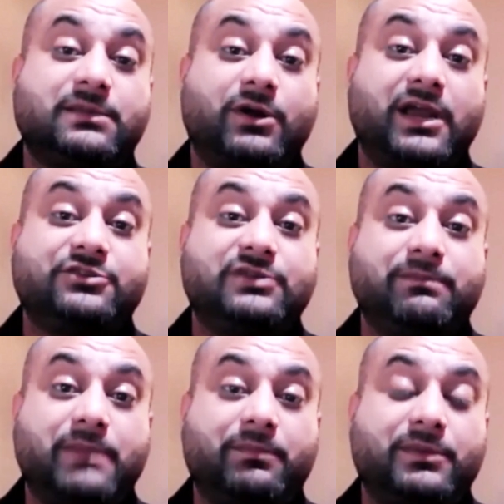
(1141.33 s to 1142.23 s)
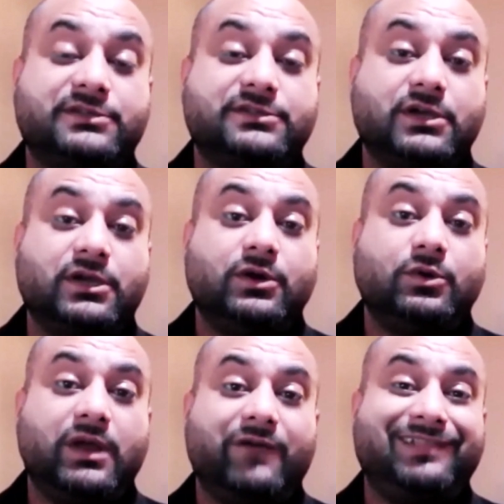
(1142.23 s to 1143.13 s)
actually members
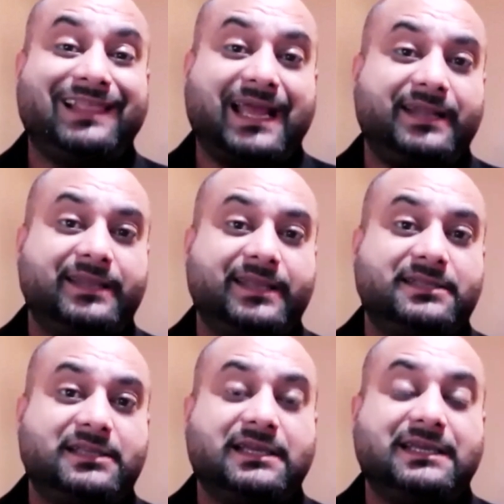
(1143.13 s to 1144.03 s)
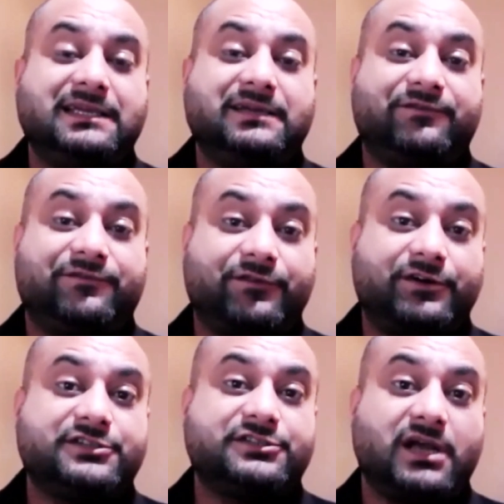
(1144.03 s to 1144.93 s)
who have landed
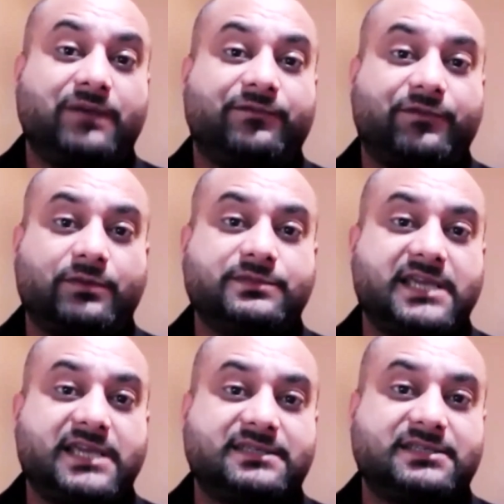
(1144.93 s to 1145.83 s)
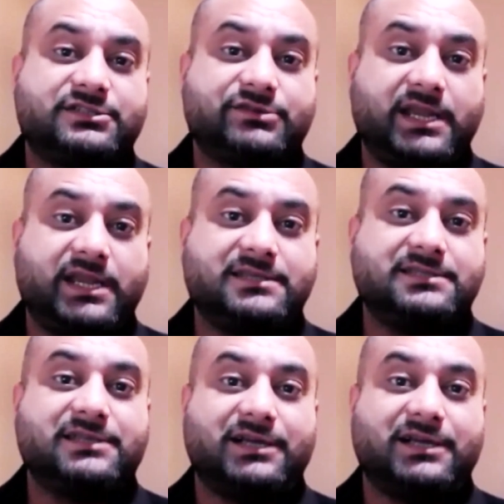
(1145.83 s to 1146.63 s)
first job from JSS trainings.